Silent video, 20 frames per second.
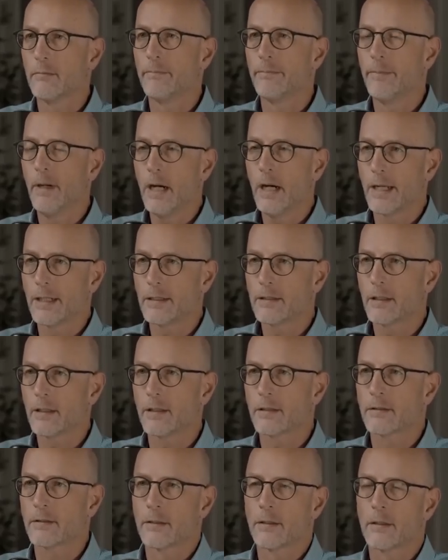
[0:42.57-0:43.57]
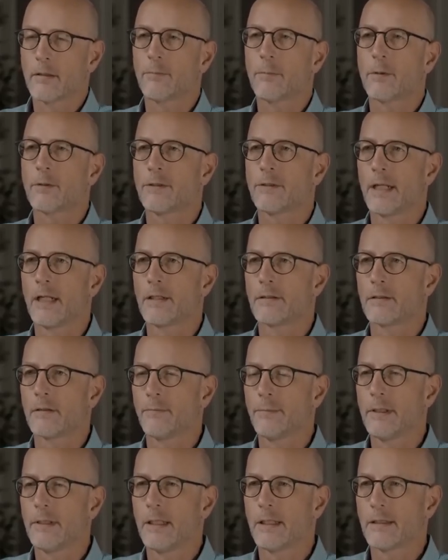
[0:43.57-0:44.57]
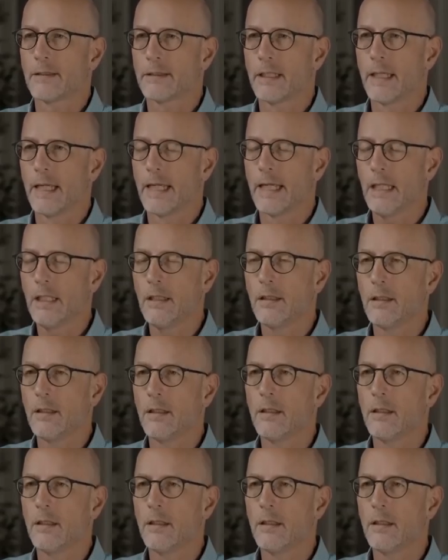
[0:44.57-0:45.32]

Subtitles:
but a certain percentage of PSA